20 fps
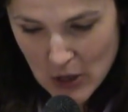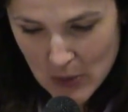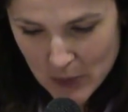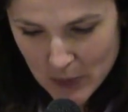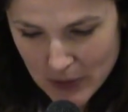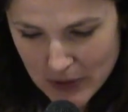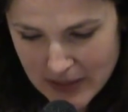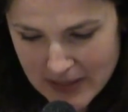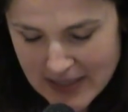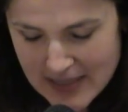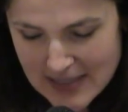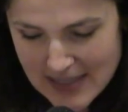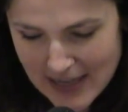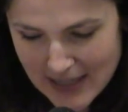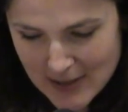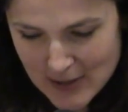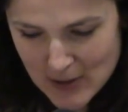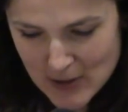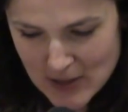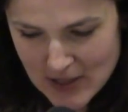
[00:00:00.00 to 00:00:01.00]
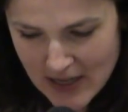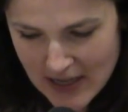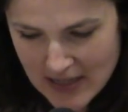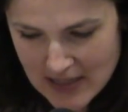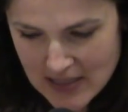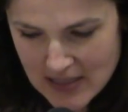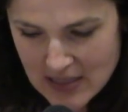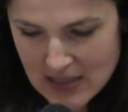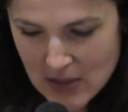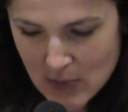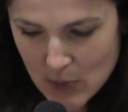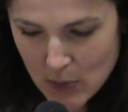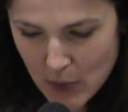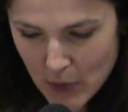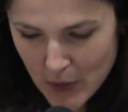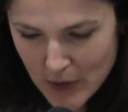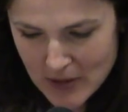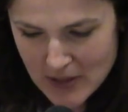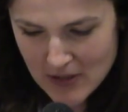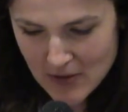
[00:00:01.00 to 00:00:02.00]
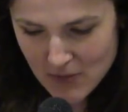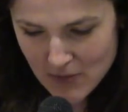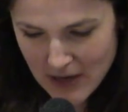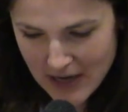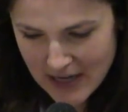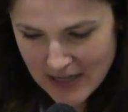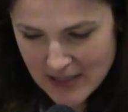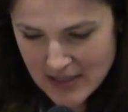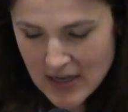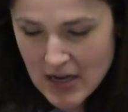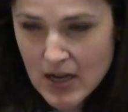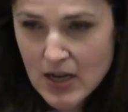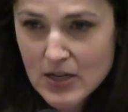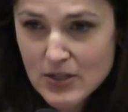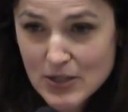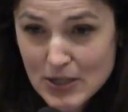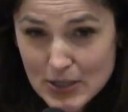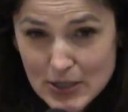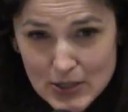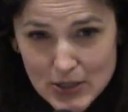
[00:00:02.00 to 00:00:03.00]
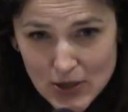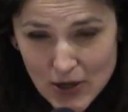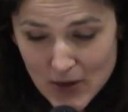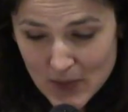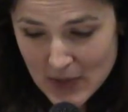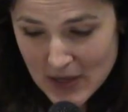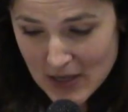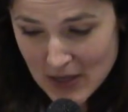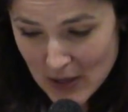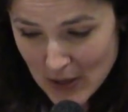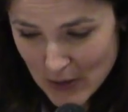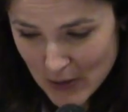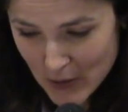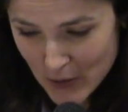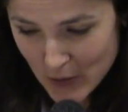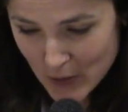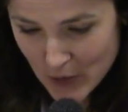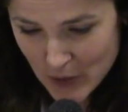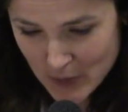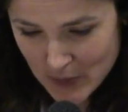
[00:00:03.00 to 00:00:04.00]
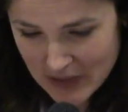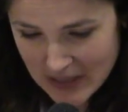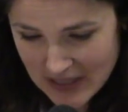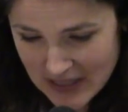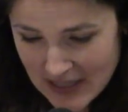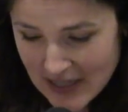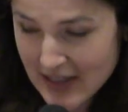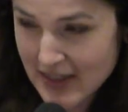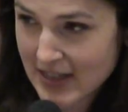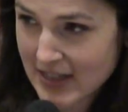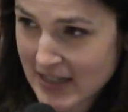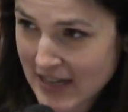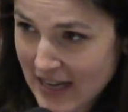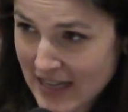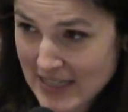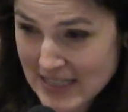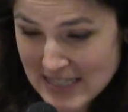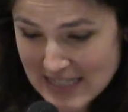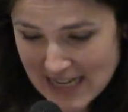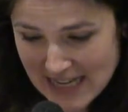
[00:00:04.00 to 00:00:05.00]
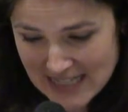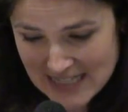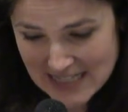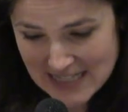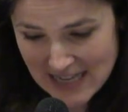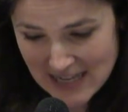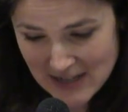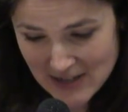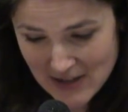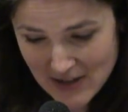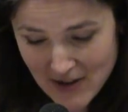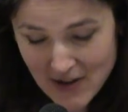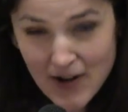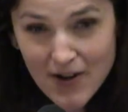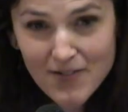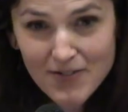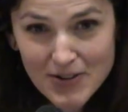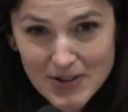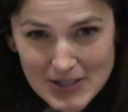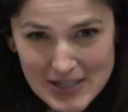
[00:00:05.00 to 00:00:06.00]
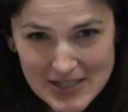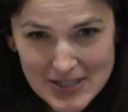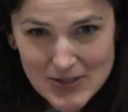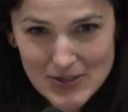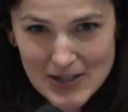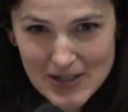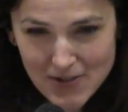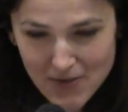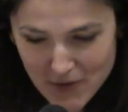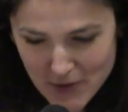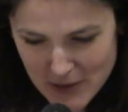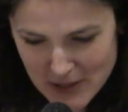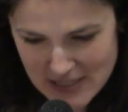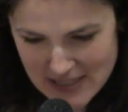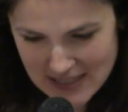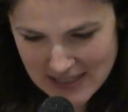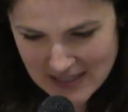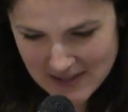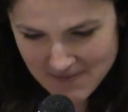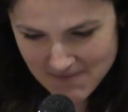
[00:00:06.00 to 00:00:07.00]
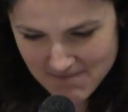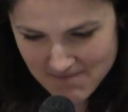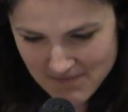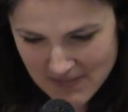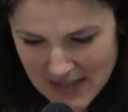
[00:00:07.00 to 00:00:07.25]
Please exercise this important right to determine who will be the next state senator for District 14.